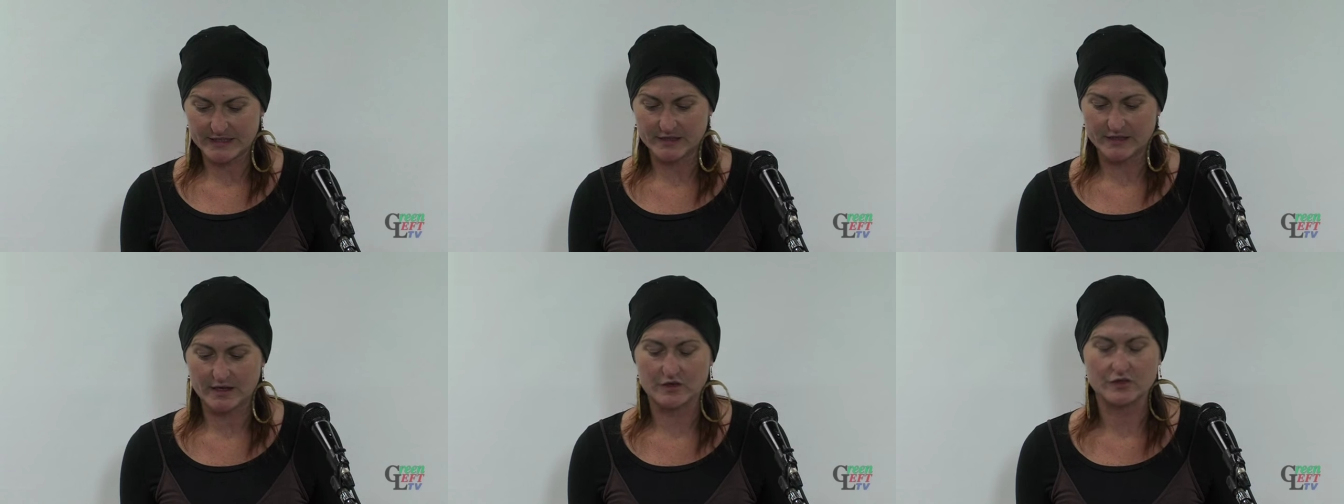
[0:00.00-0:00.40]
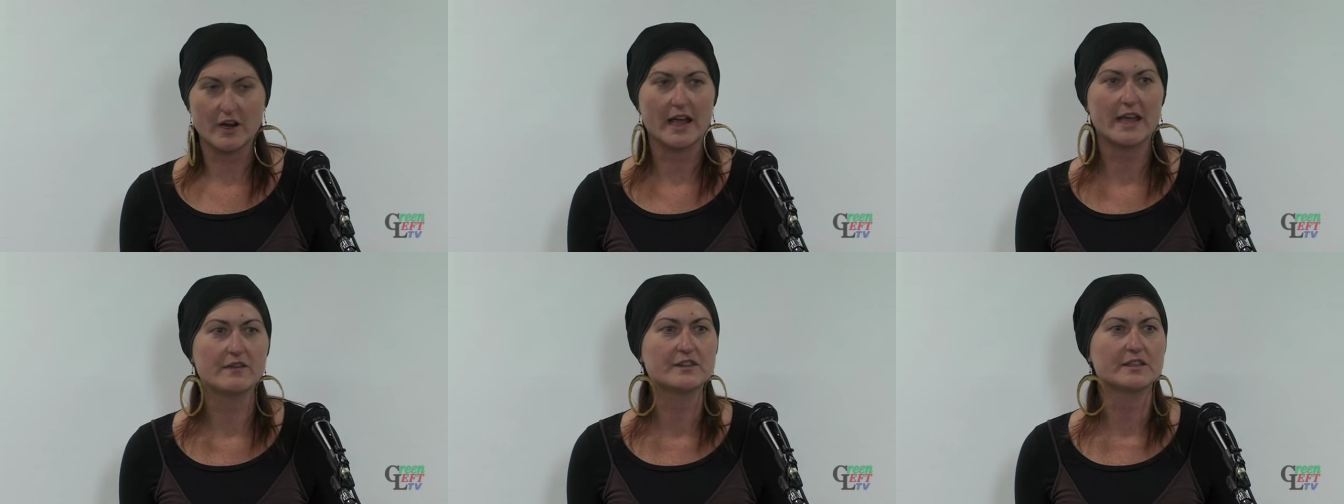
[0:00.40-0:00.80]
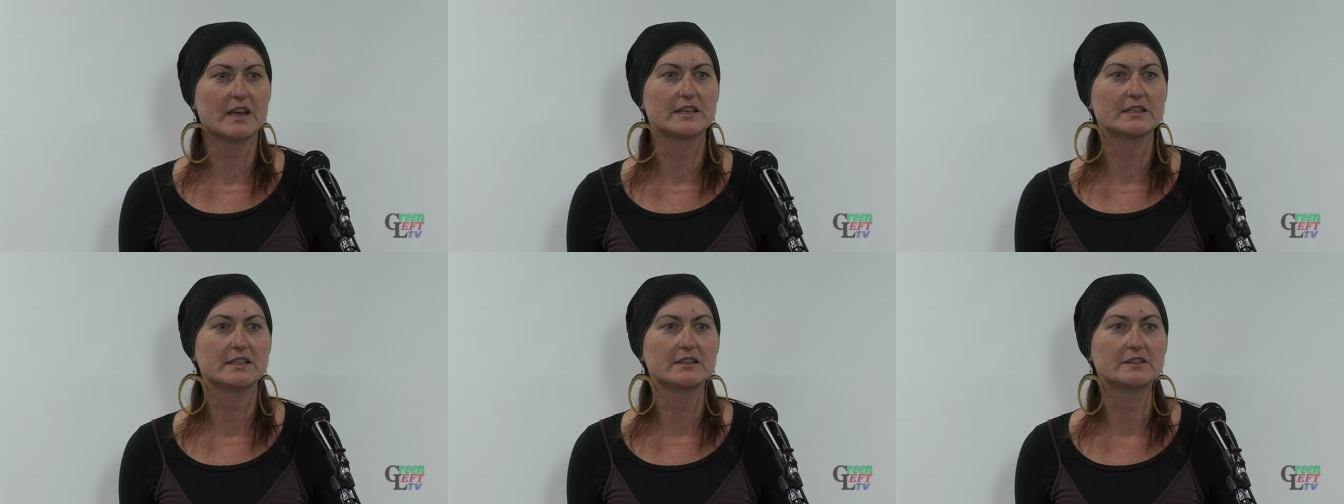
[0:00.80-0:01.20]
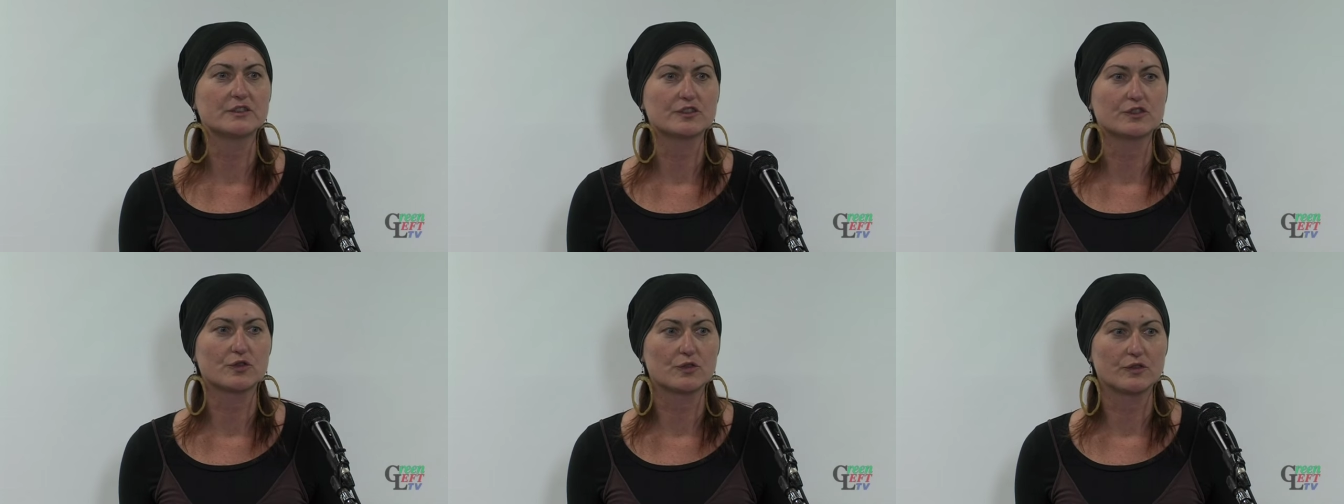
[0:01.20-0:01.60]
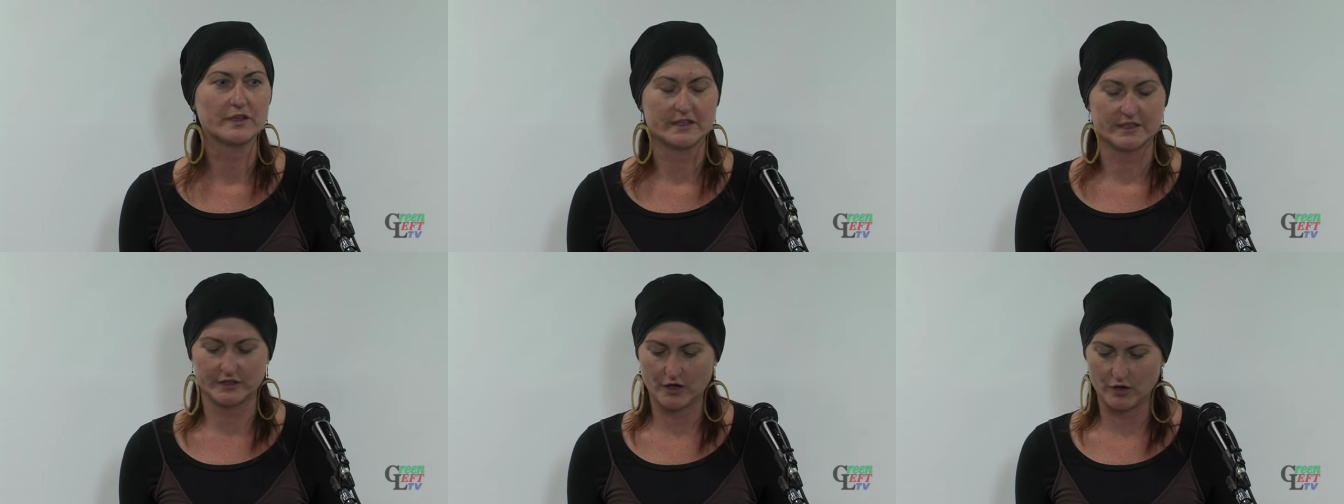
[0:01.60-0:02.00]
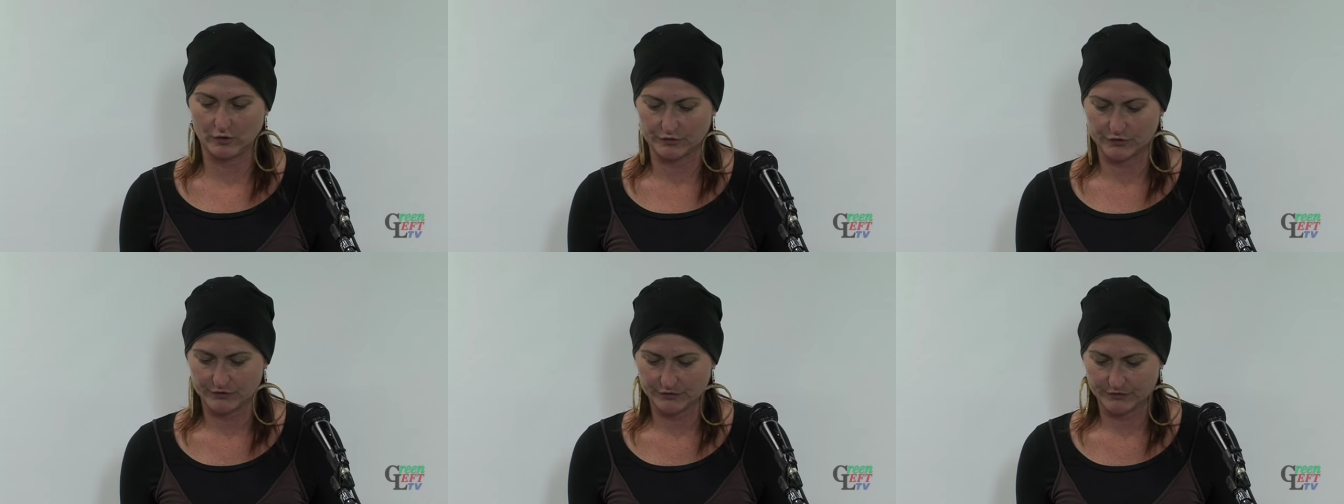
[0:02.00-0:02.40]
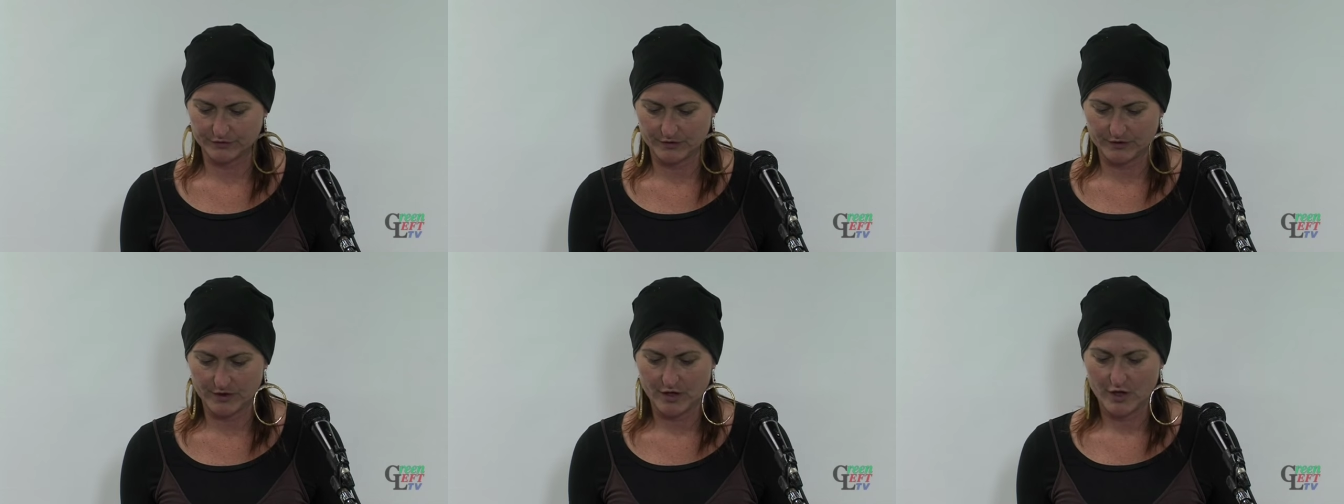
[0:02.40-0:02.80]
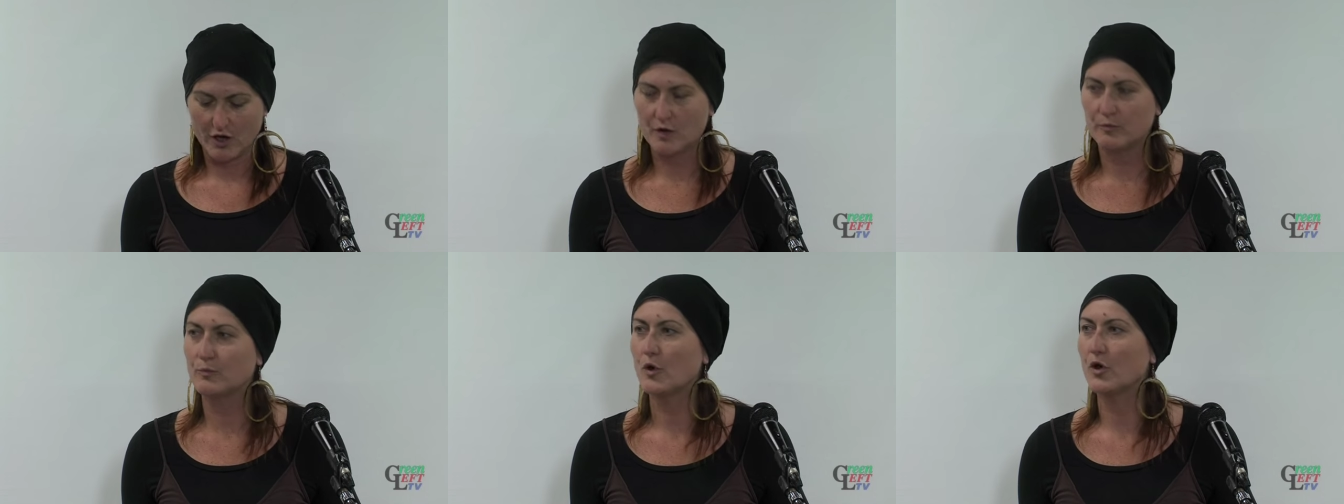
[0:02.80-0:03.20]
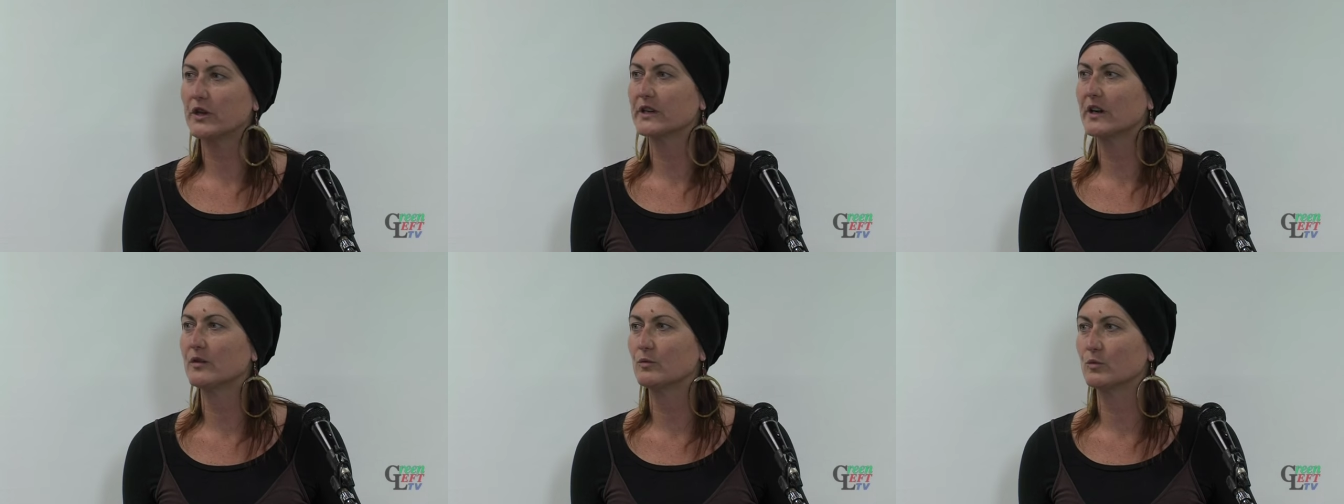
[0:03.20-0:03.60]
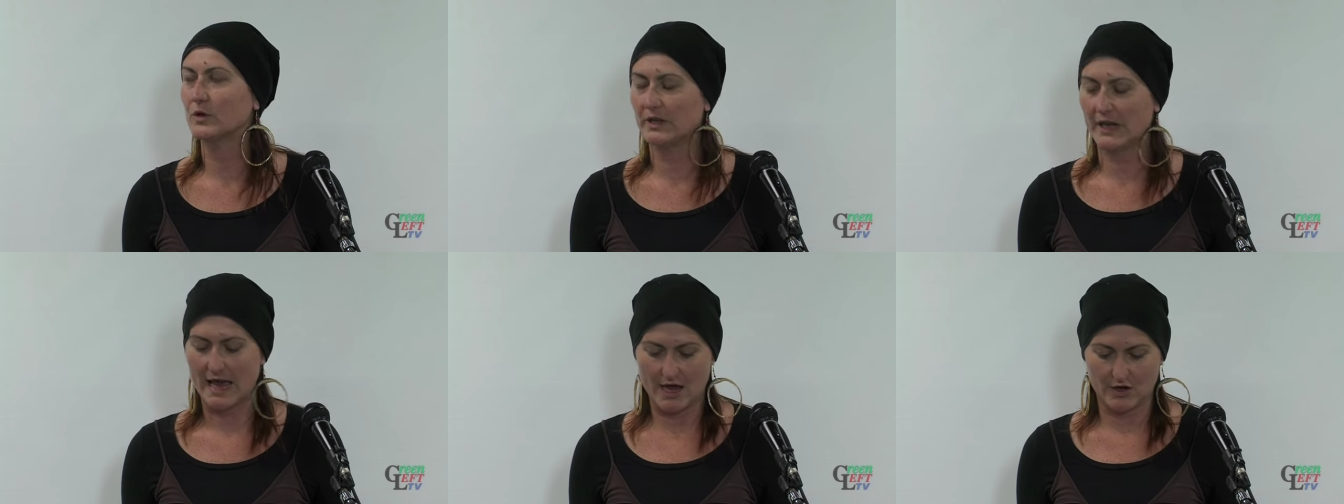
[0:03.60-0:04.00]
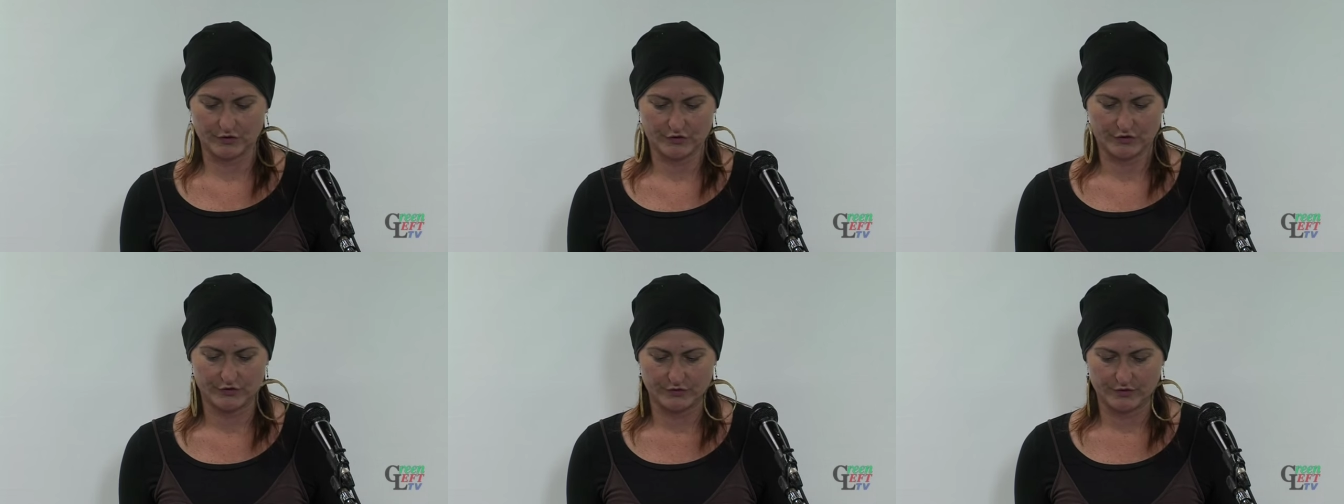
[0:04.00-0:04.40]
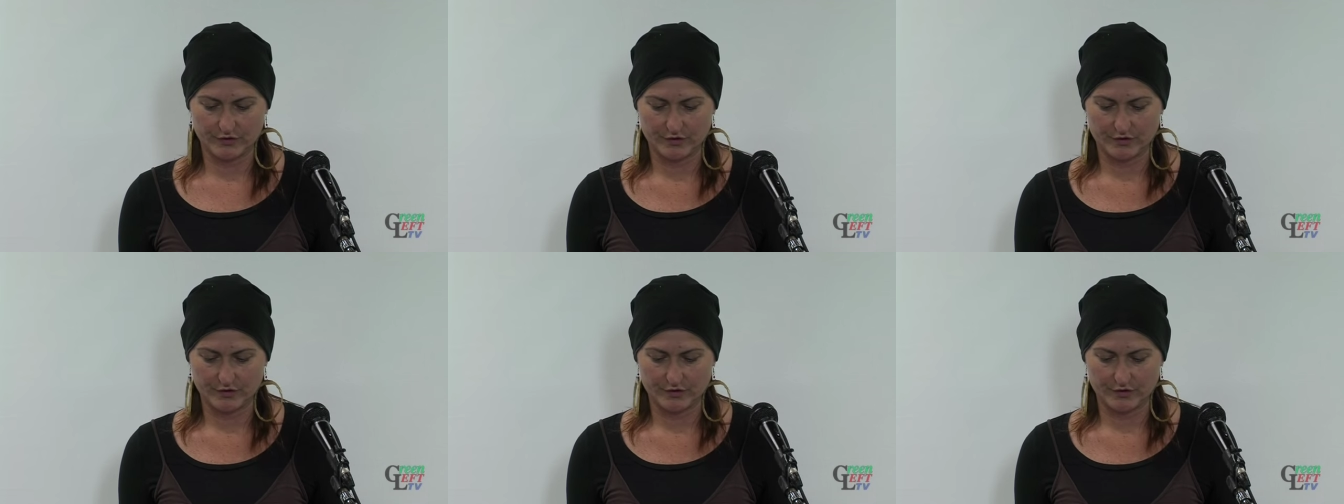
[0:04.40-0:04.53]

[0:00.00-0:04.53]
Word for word: in their graves until the story is told. Murder will out.